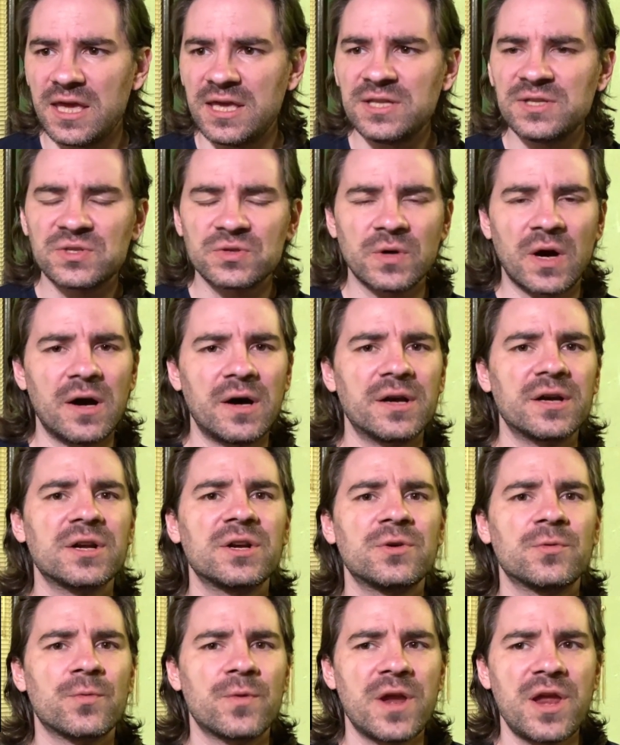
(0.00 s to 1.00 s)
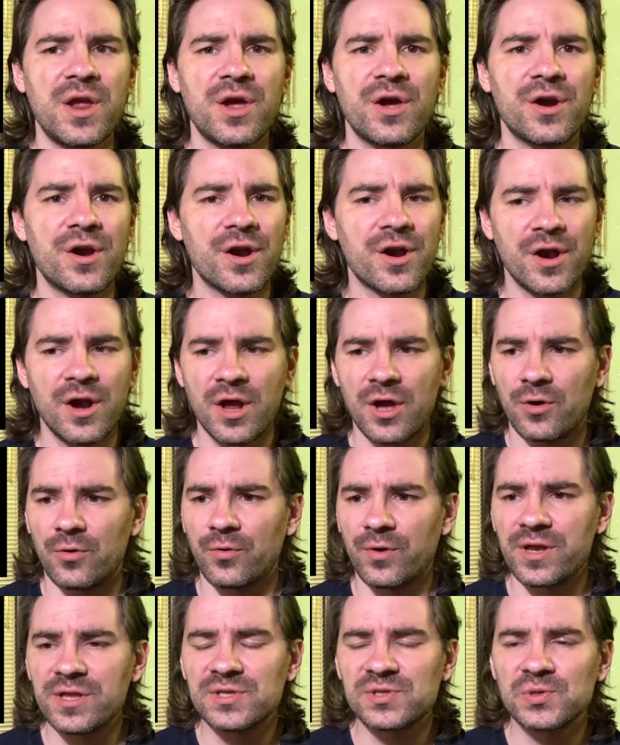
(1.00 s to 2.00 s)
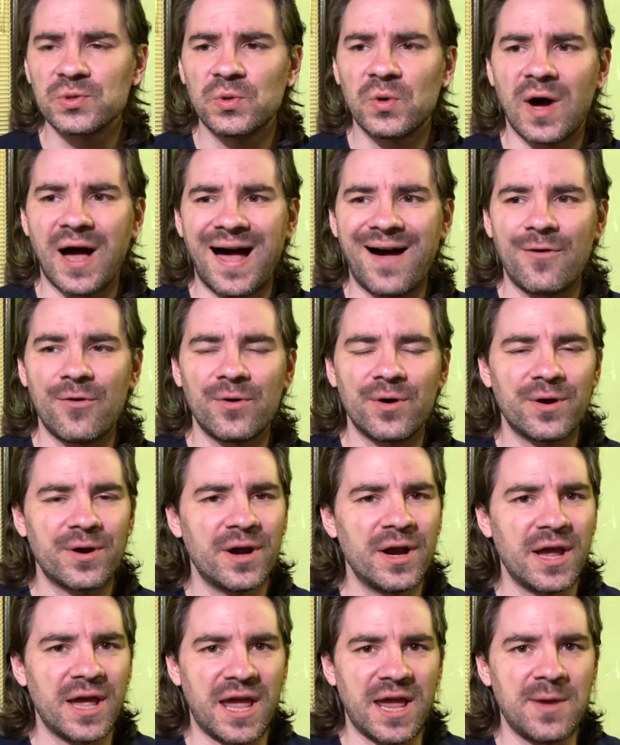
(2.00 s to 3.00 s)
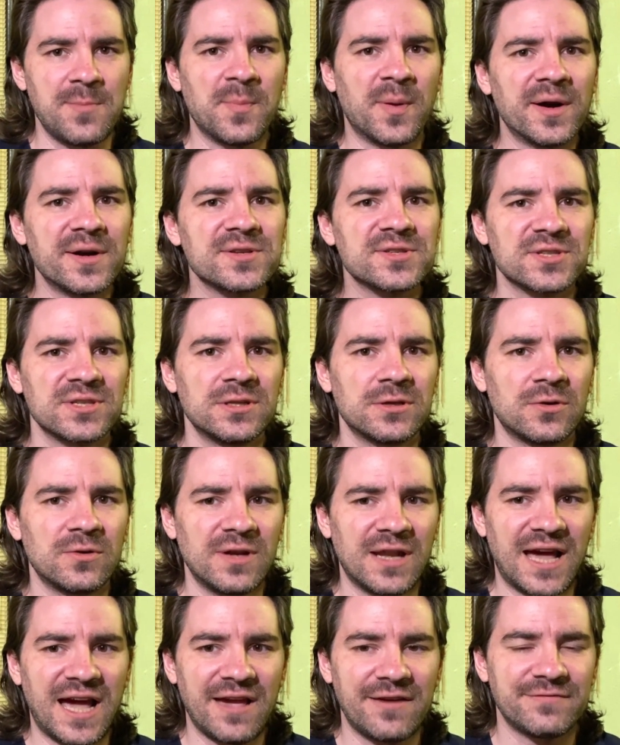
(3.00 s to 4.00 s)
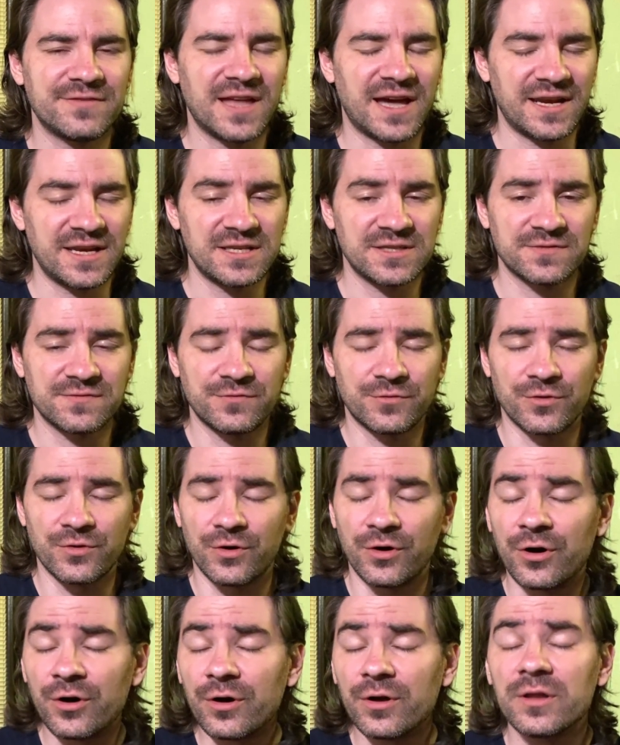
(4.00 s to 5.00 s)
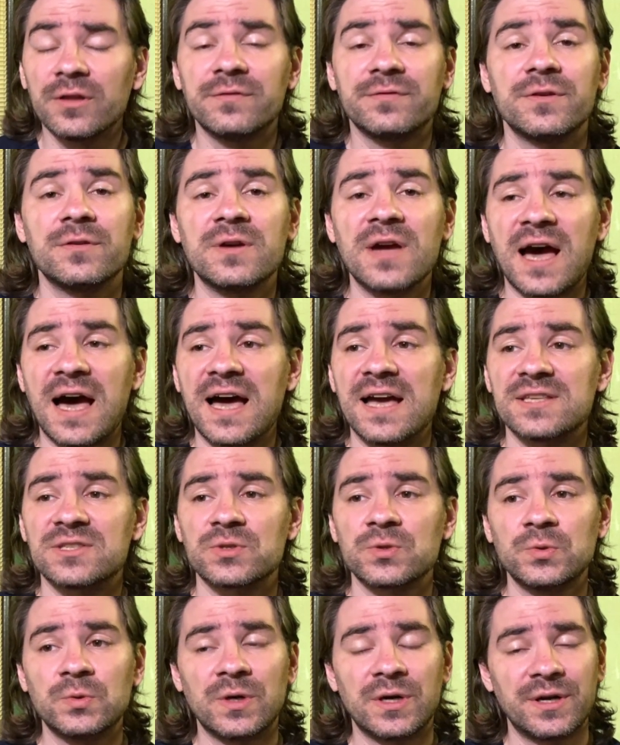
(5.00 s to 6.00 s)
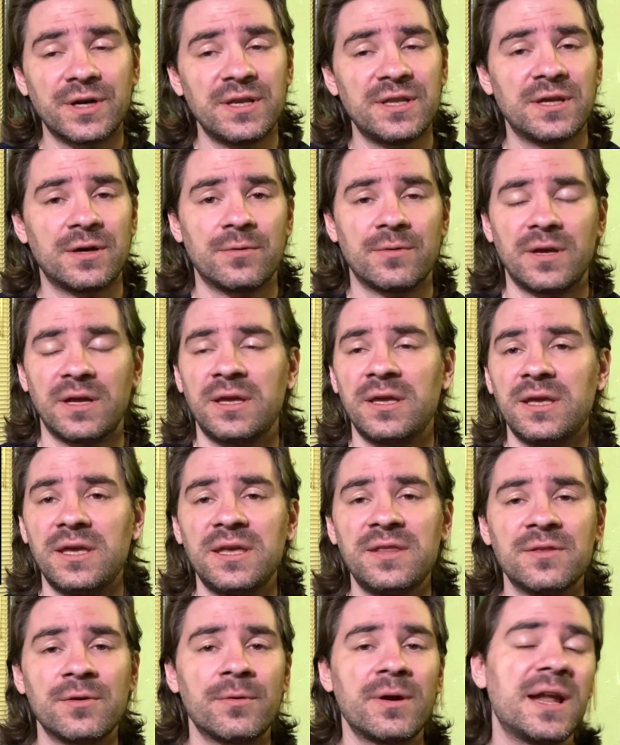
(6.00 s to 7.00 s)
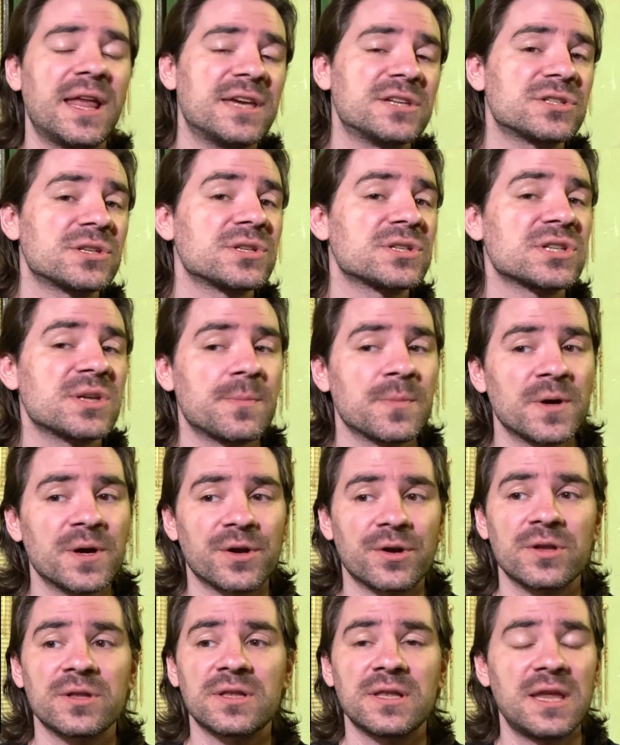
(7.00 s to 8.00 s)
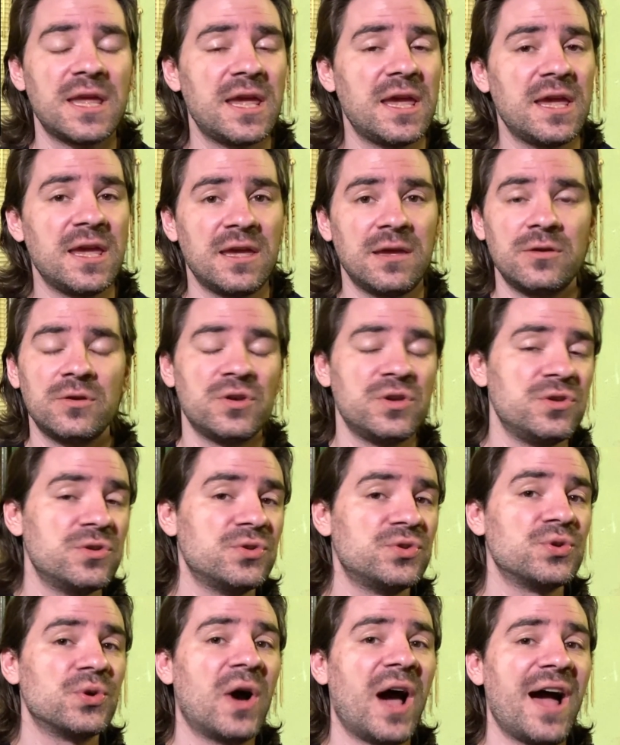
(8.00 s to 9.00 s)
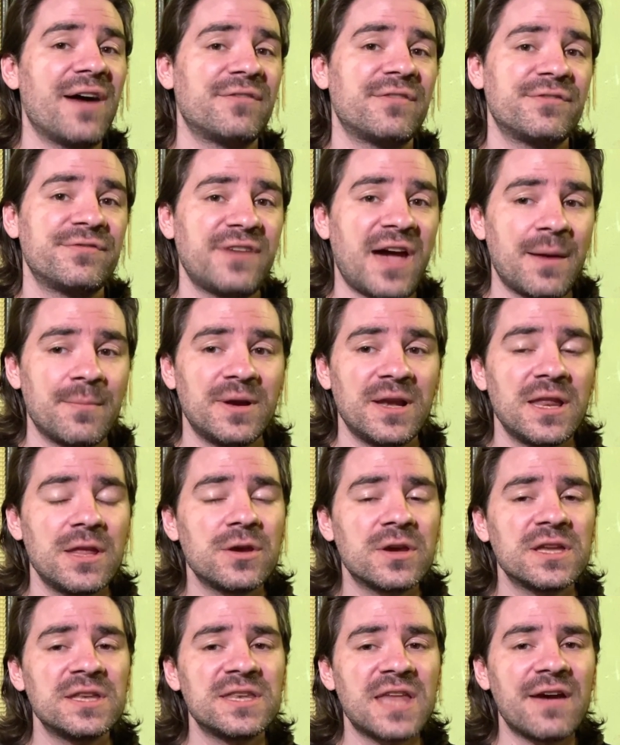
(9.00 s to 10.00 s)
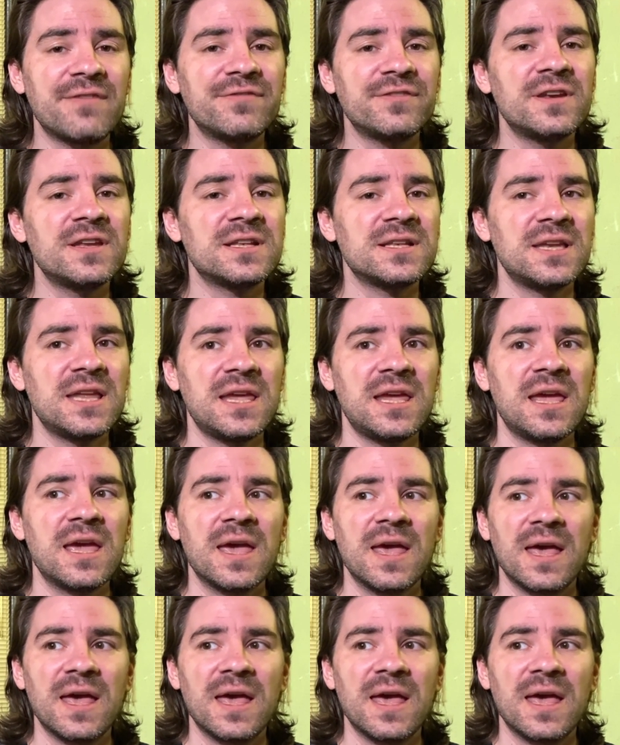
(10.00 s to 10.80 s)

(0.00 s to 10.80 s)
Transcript: into our career or into our personal life. That is for all of you guys who are in a relationship currently, you do have a family, you can definitely